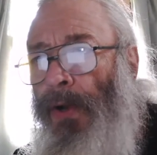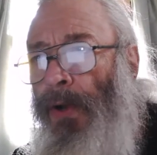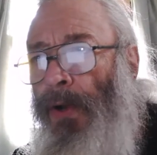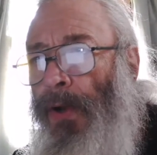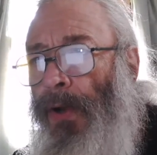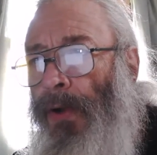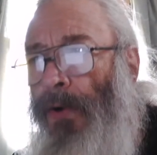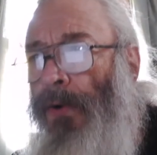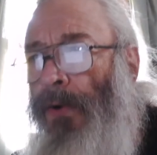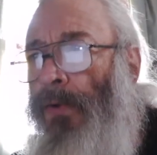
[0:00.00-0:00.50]

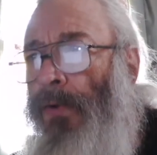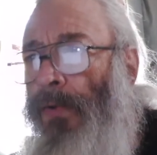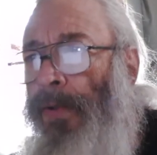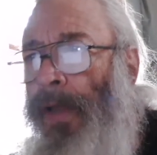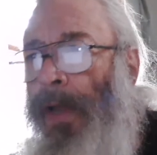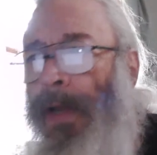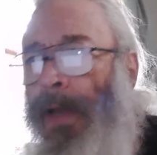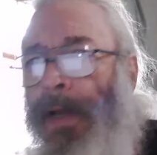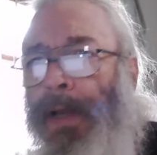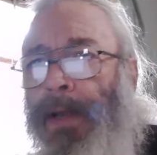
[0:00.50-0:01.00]
who
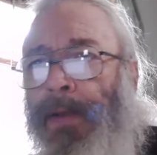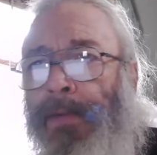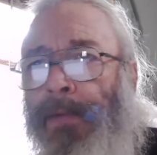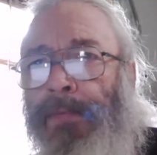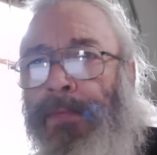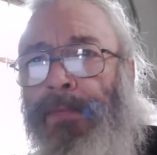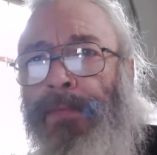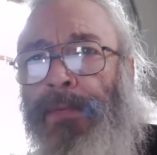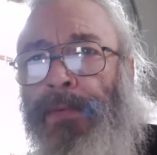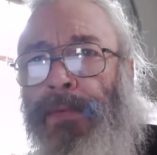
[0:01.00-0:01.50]
that
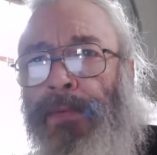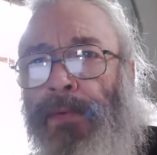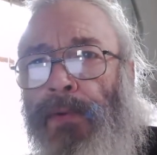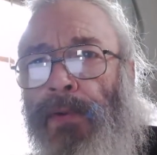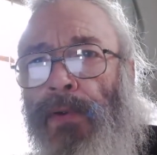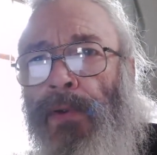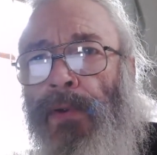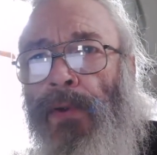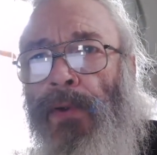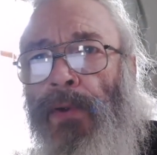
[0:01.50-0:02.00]
is.
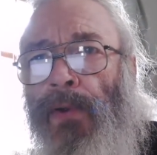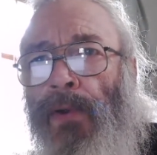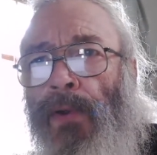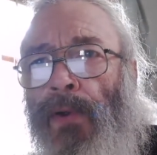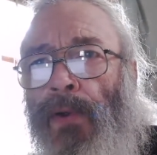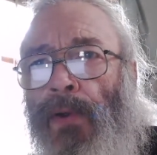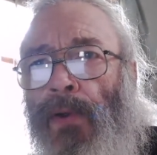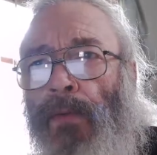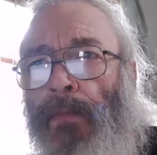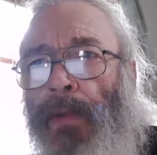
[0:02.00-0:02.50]

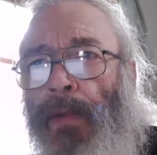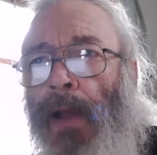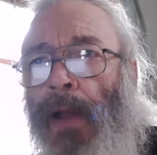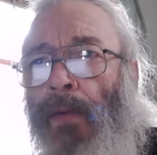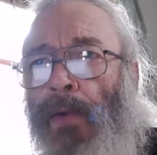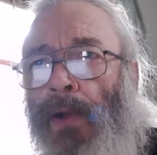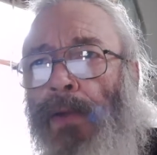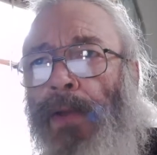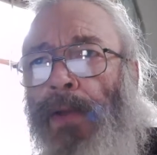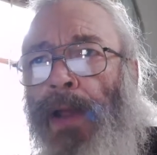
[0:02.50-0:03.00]
But I
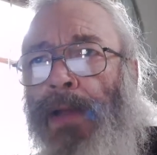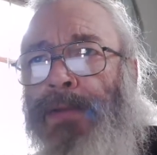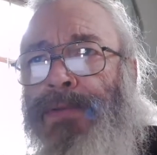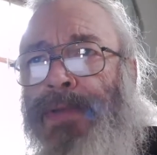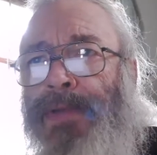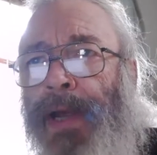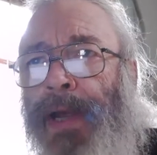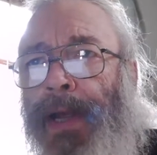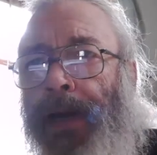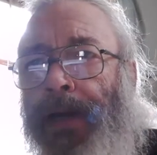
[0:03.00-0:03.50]
will not
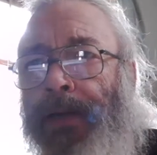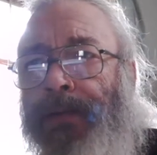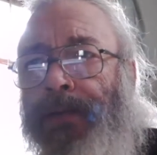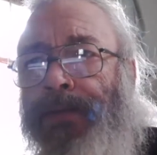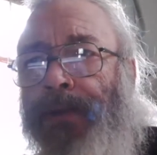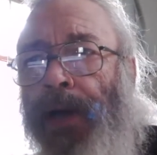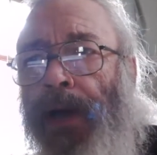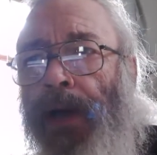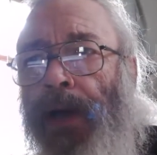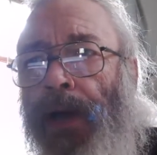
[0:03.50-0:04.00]
say his
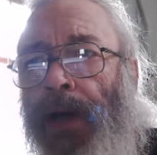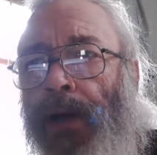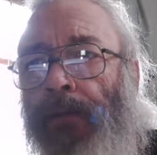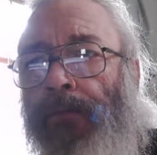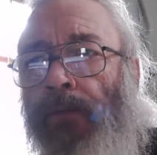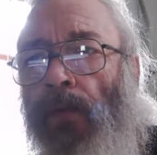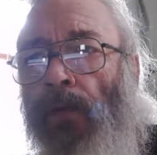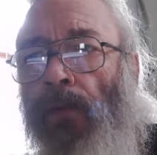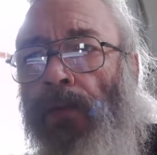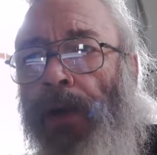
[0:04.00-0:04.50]

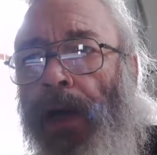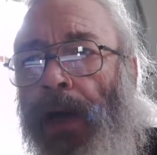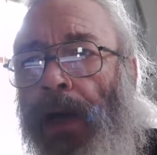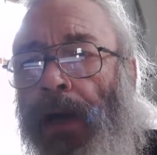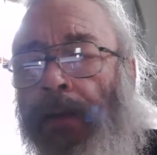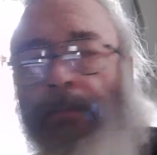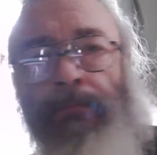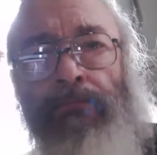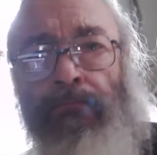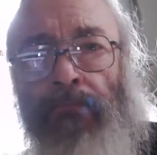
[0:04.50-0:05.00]
full
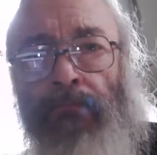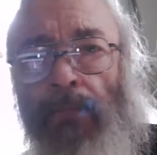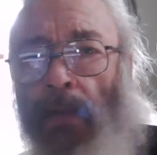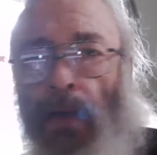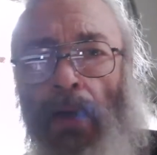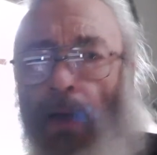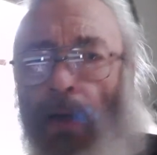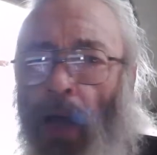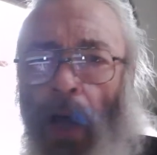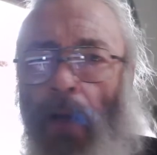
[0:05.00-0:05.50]
name.
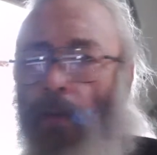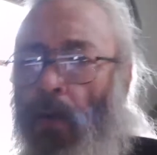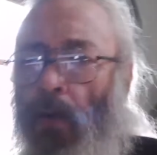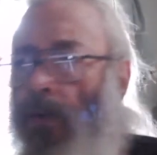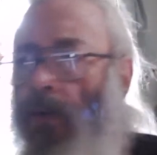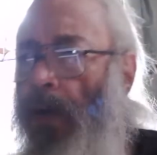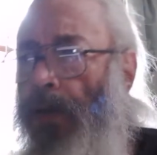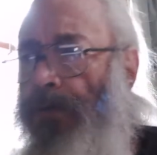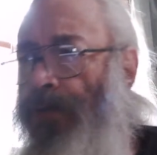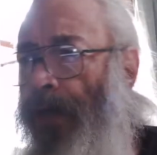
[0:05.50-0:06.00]
I will
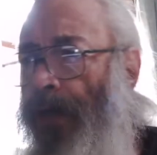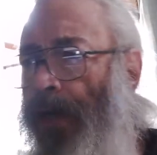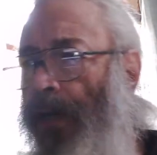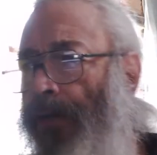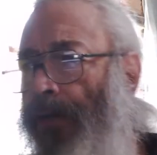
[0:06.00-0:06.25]
not say his